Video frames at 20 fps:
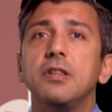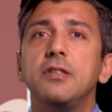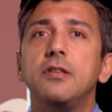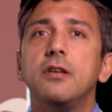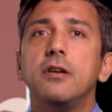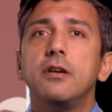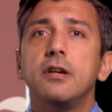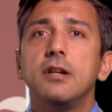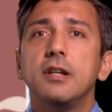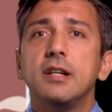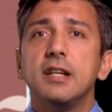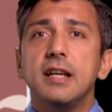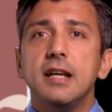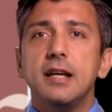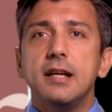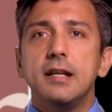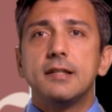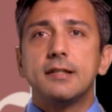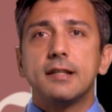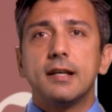there
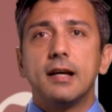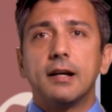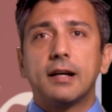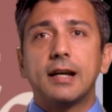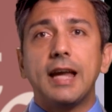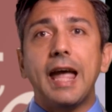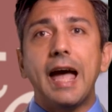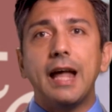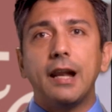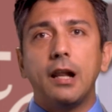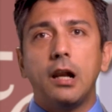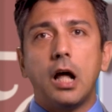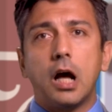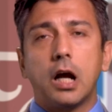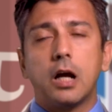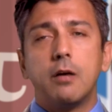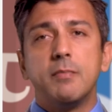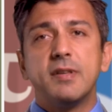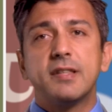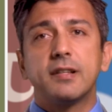is a
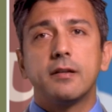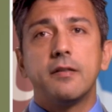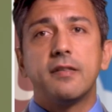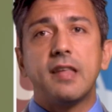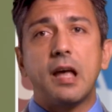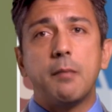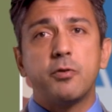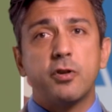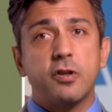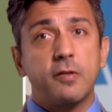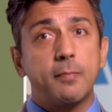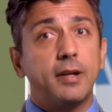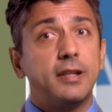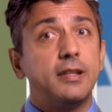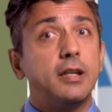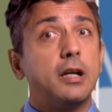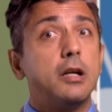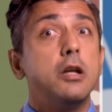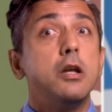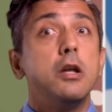catalog of misconceptions,
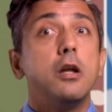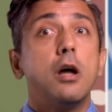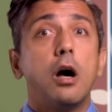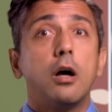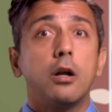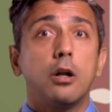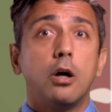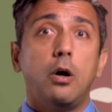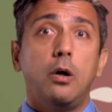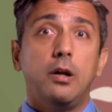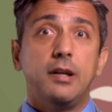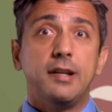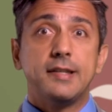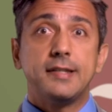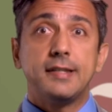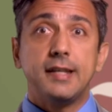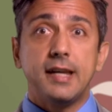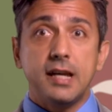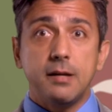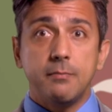but they're not all the
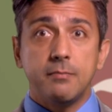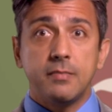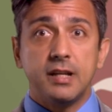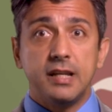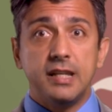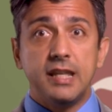same.